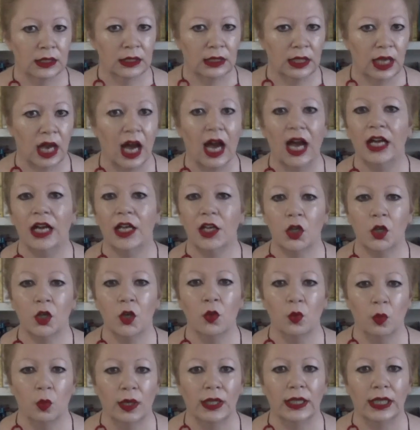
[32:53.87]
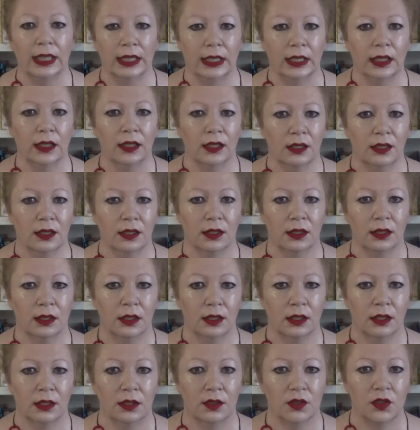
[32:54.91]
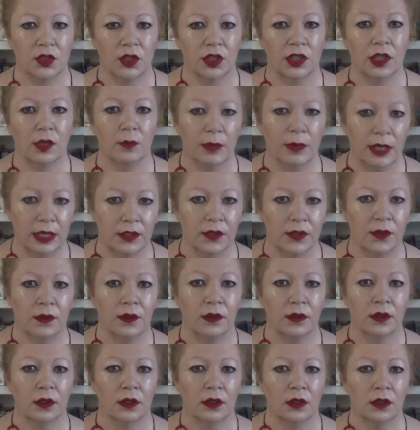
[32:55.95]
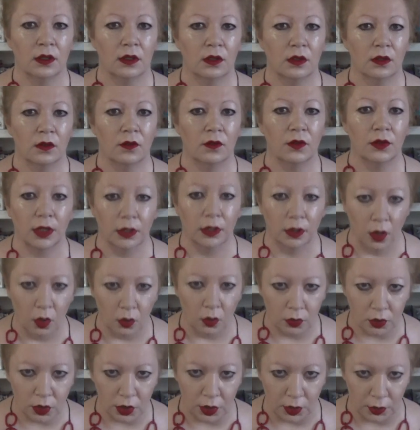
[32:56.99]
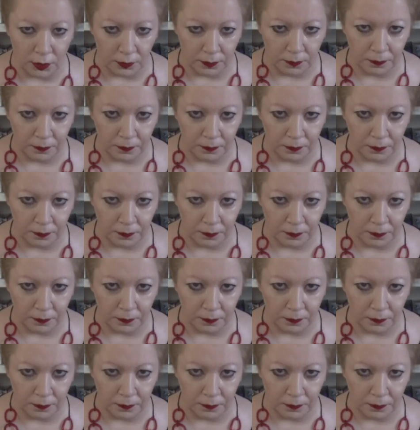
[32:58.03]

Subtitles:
Are you willing to commit for the long term?